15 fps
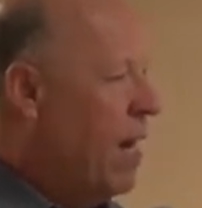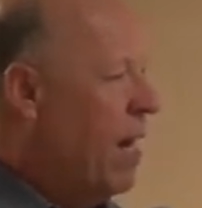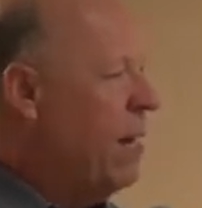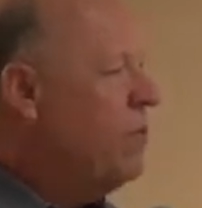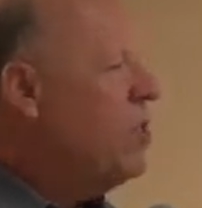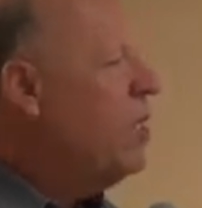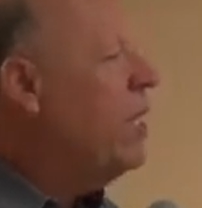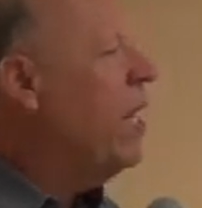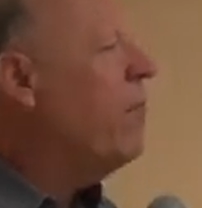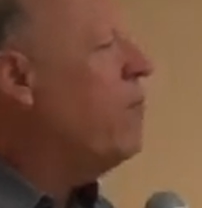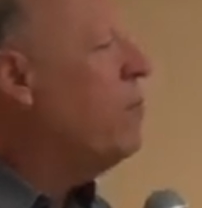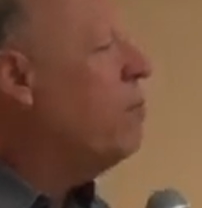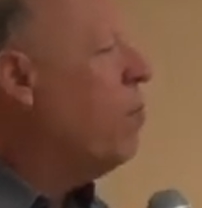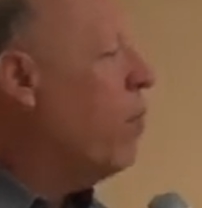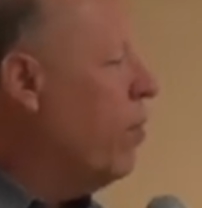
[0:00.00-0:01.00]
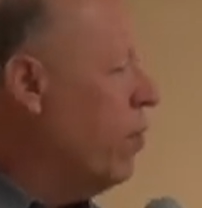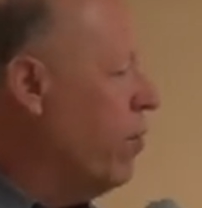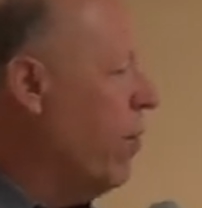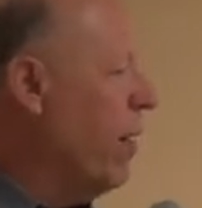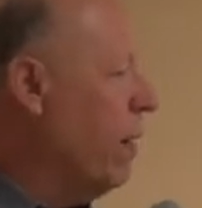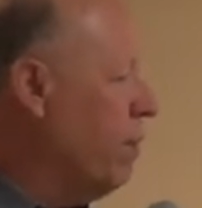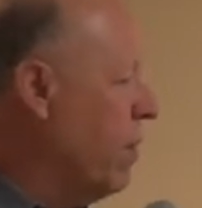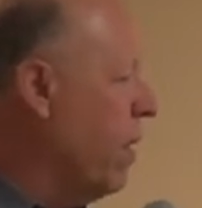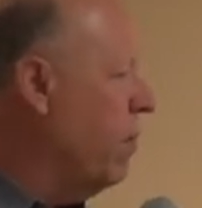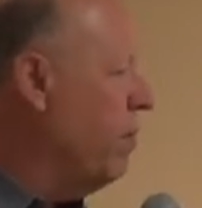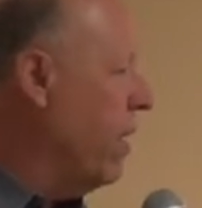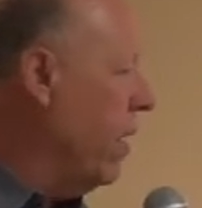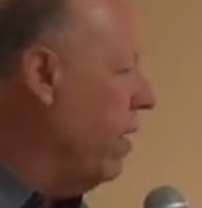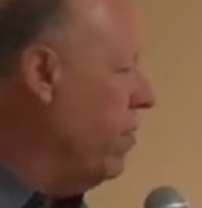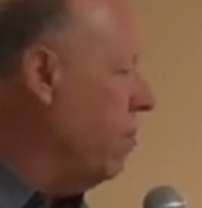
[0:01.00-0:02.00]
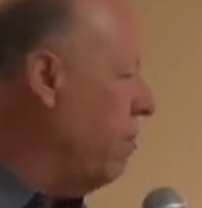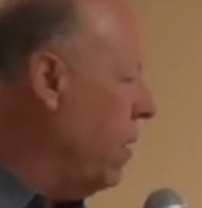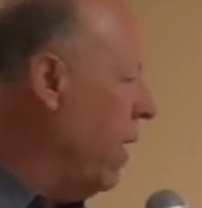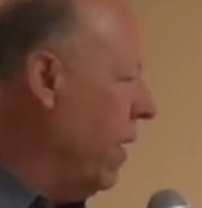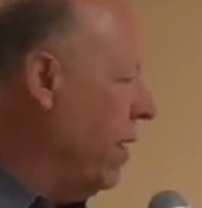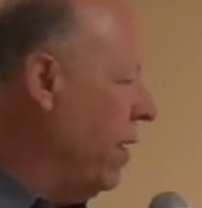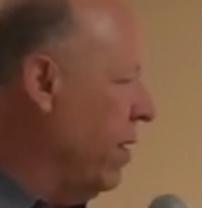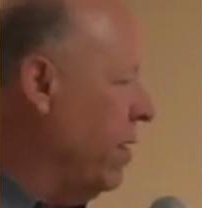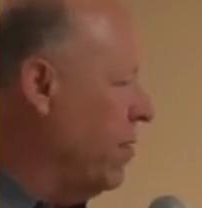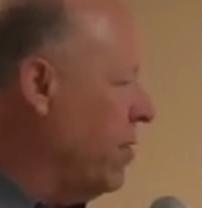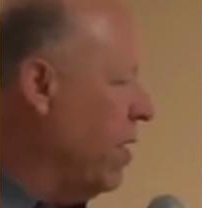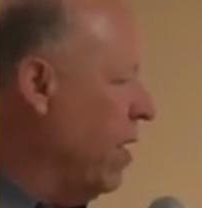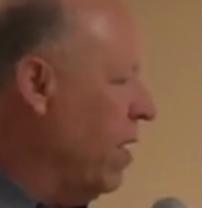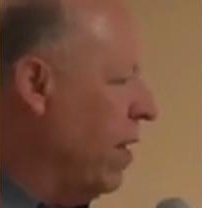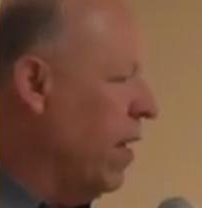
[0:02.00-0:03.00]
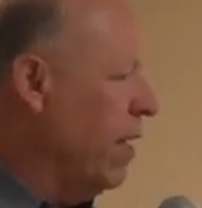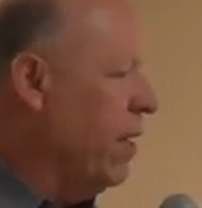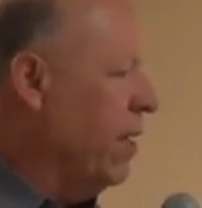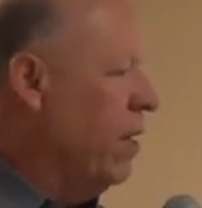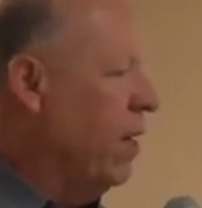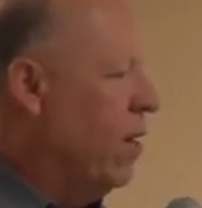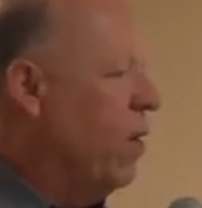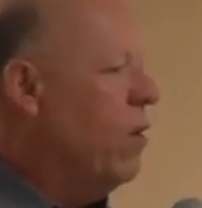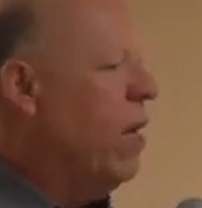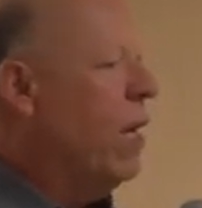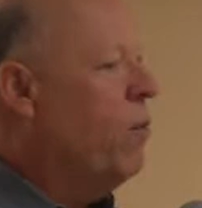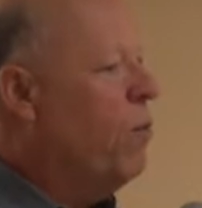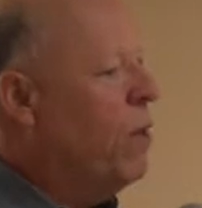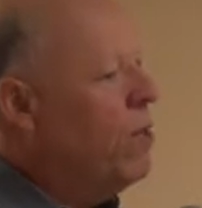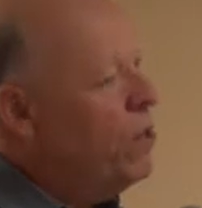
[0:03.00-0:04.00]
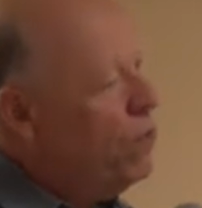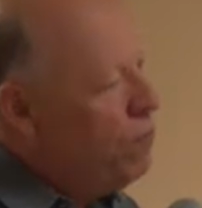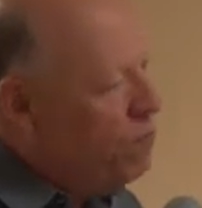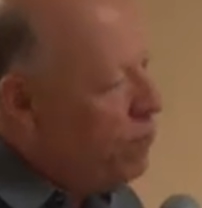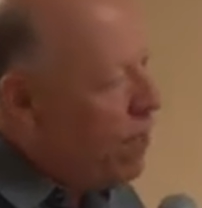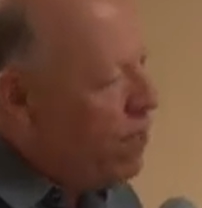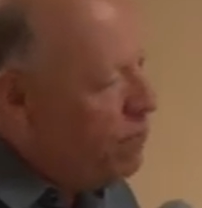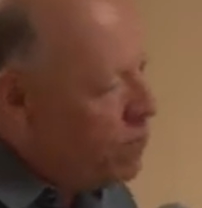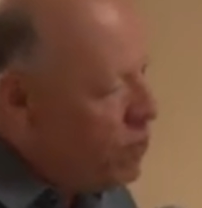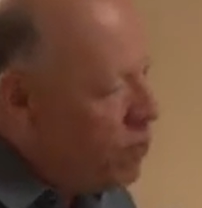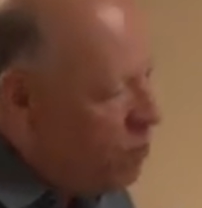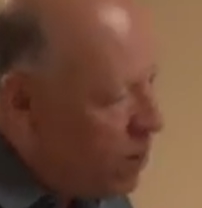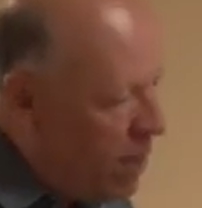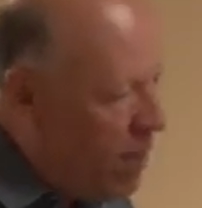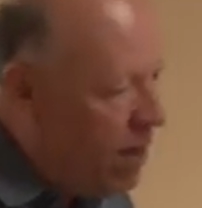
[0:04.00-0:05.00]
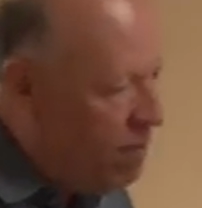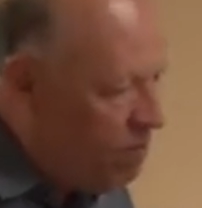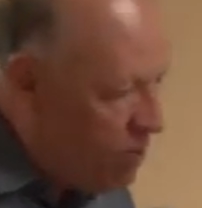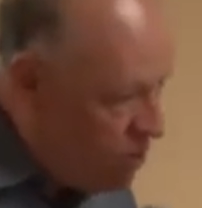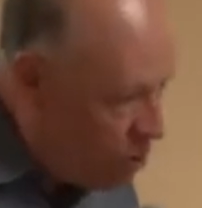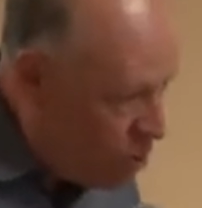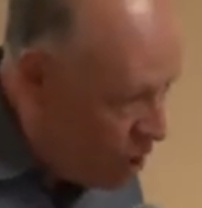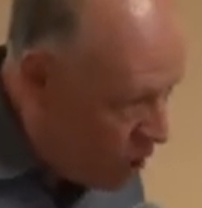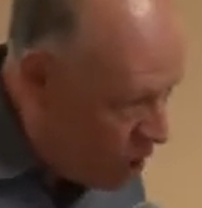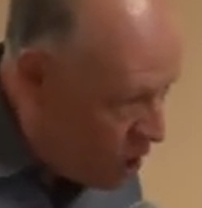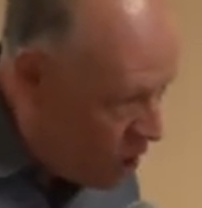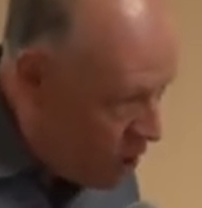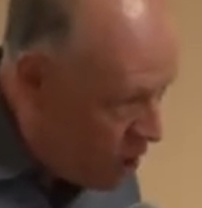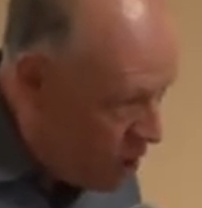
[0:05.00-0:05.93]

I've seen every program come down the pike, and it's kind of like, okay, what new flavor do we have this year?